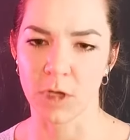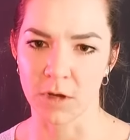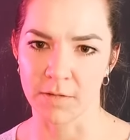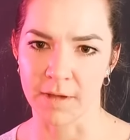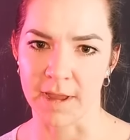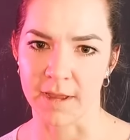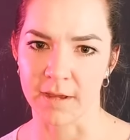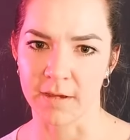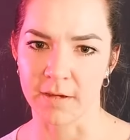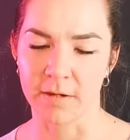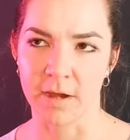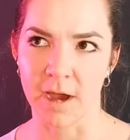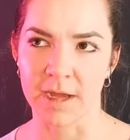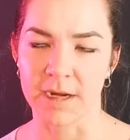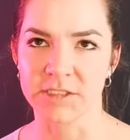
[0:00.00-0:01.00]
Okay,
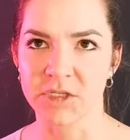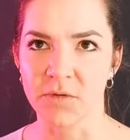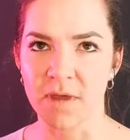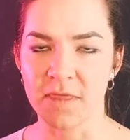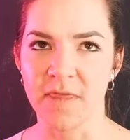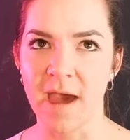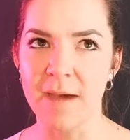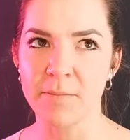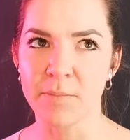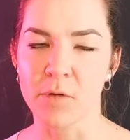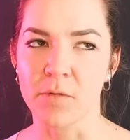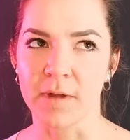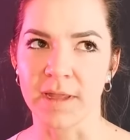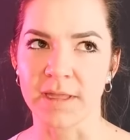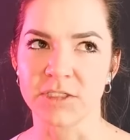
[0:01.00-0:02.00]
got it. So at that
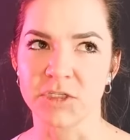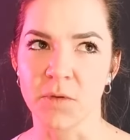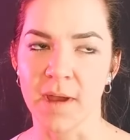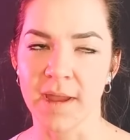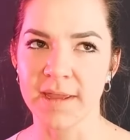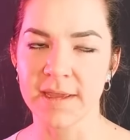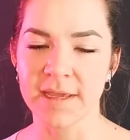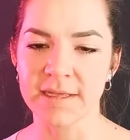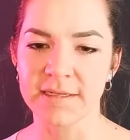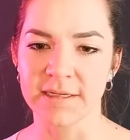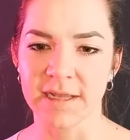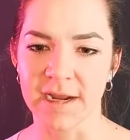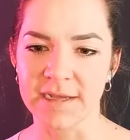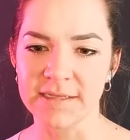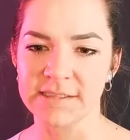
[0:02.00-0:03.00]
point, do I can,
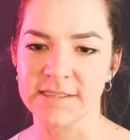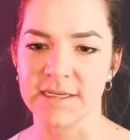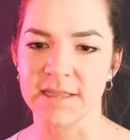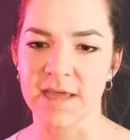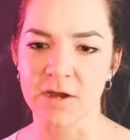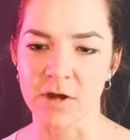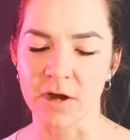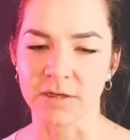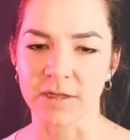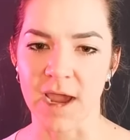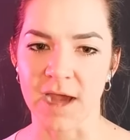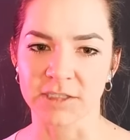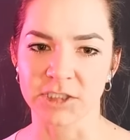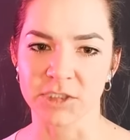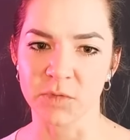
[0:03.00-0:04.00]
can I see that call to
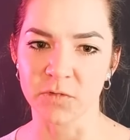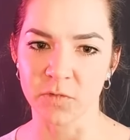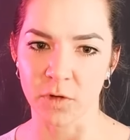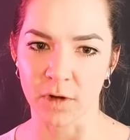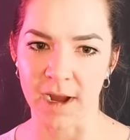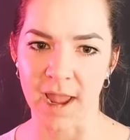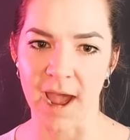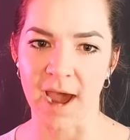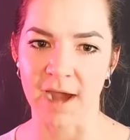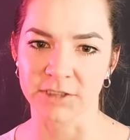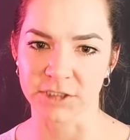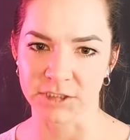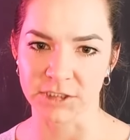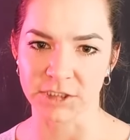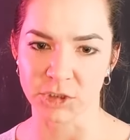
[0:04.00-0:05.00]
action before I
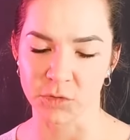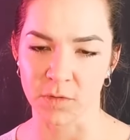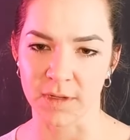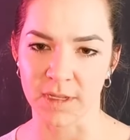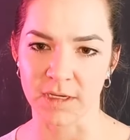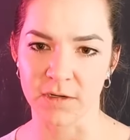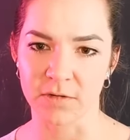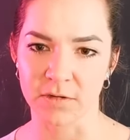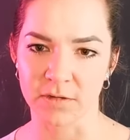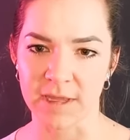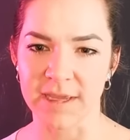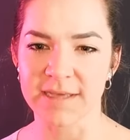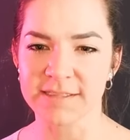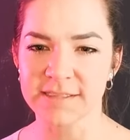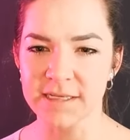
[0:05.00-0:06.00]
actually join?
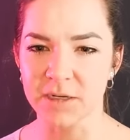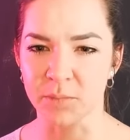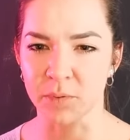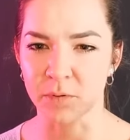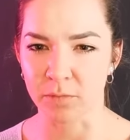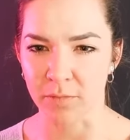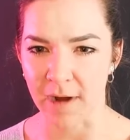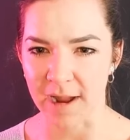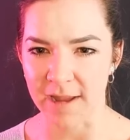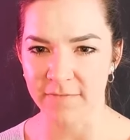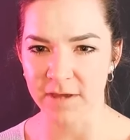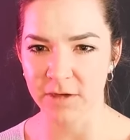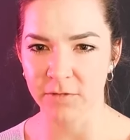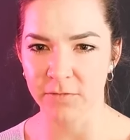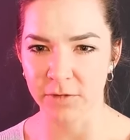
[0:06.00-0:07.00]
Like is it a
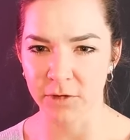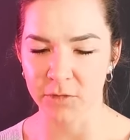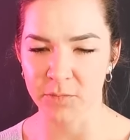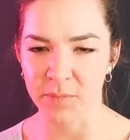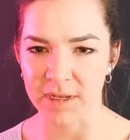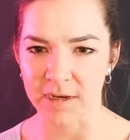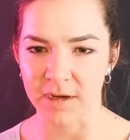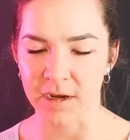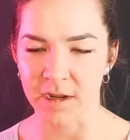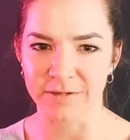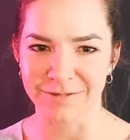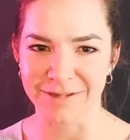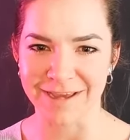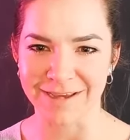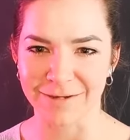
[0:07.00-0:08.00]
private group and
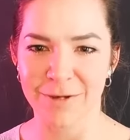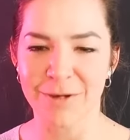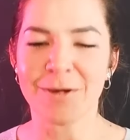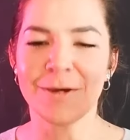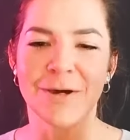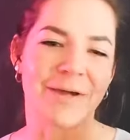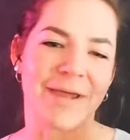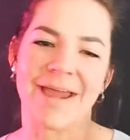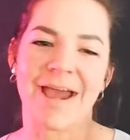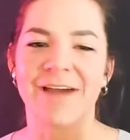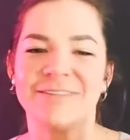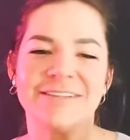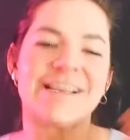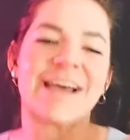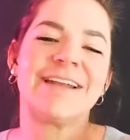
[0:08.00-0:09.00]
like okay, I've
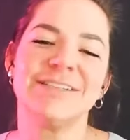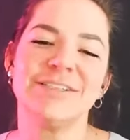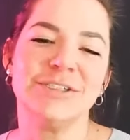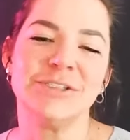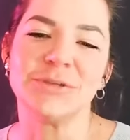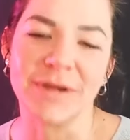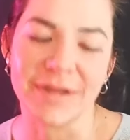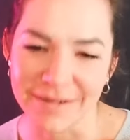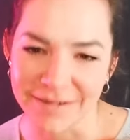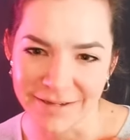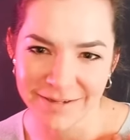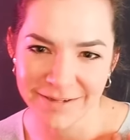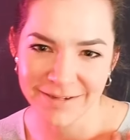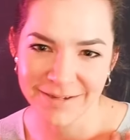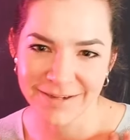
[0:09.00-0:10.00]
decided to join.
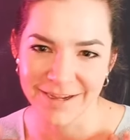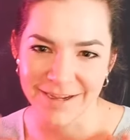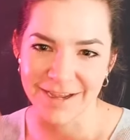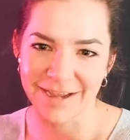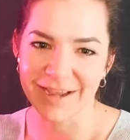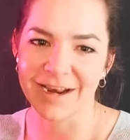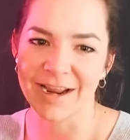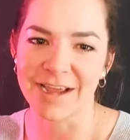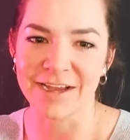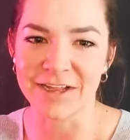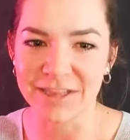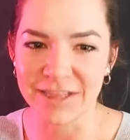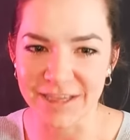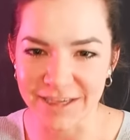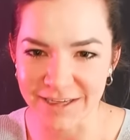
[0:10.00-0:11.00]
Okay. And I
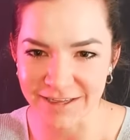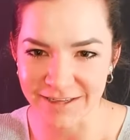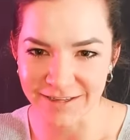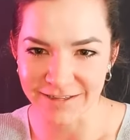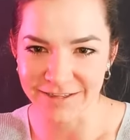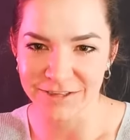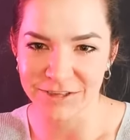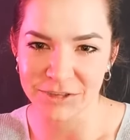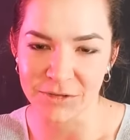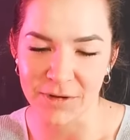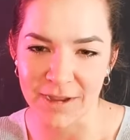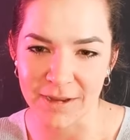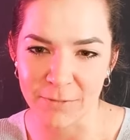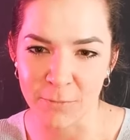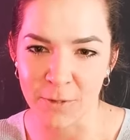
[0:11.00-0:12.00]
click
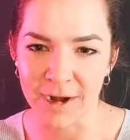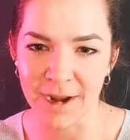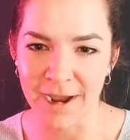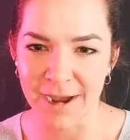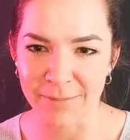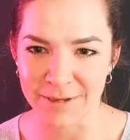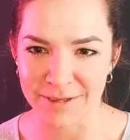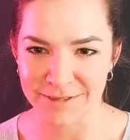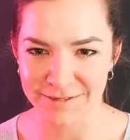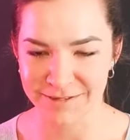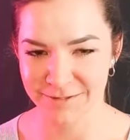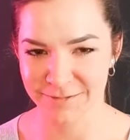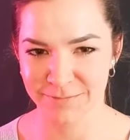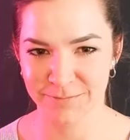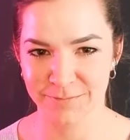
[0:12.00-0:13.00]
join. What happens?